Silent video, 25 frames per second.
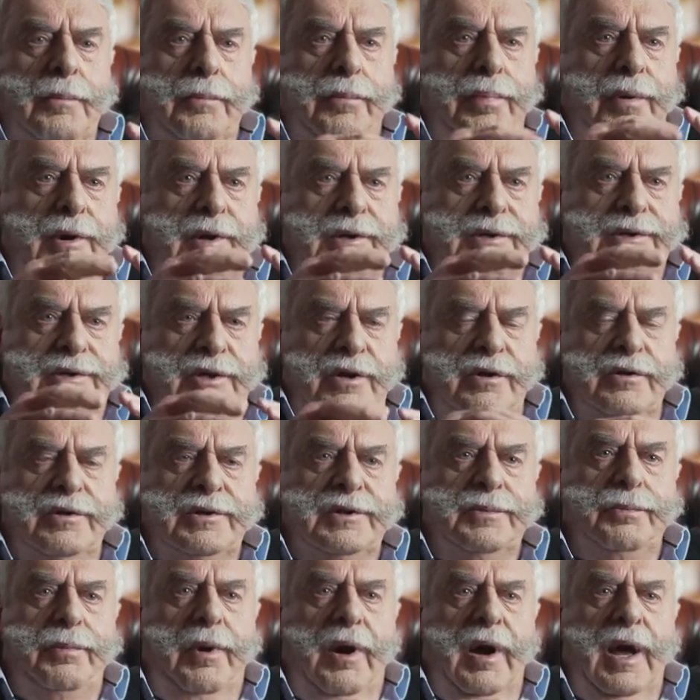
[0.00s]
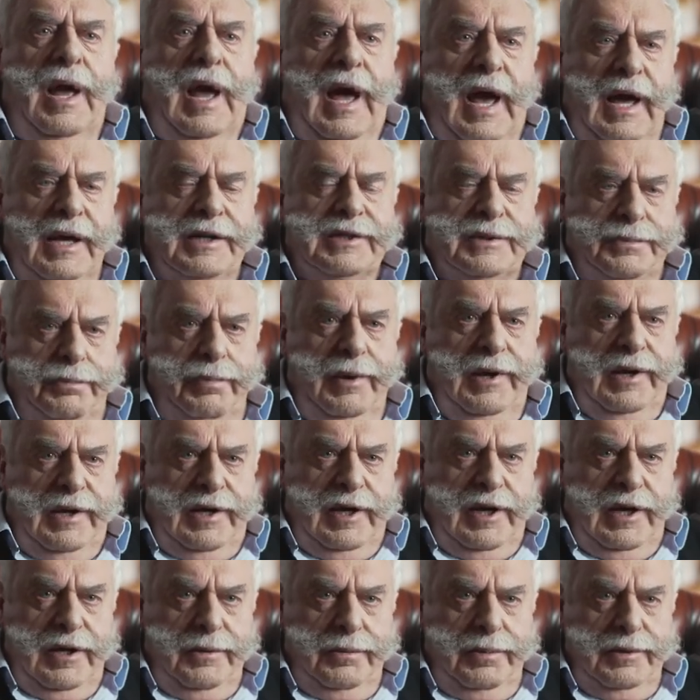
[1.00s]
produced by us
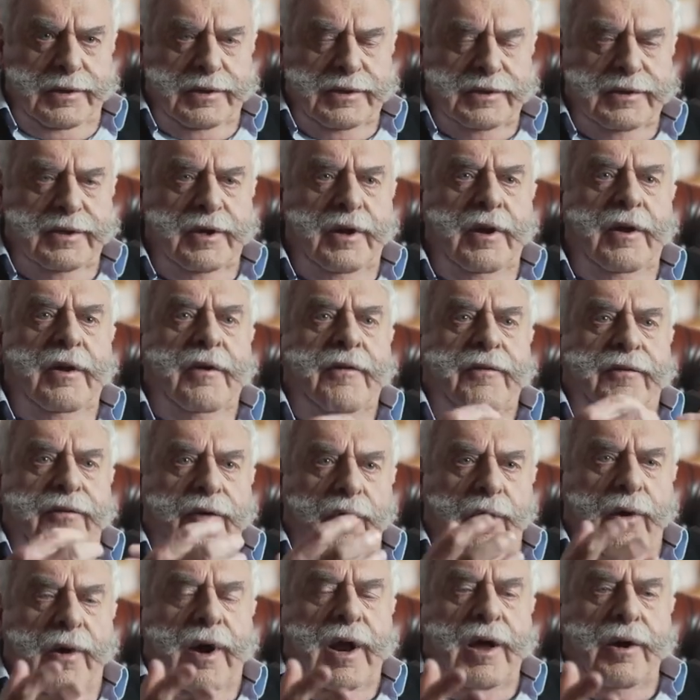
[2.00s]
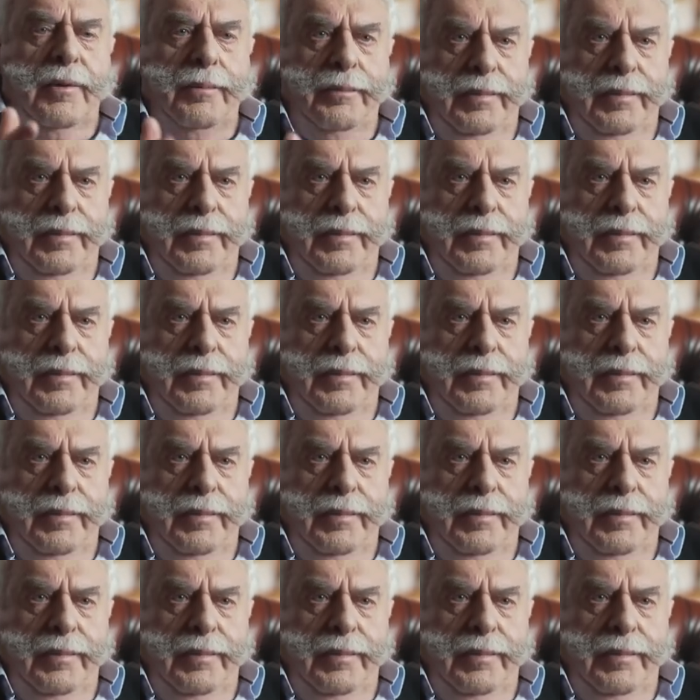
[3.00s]
beekeepers for our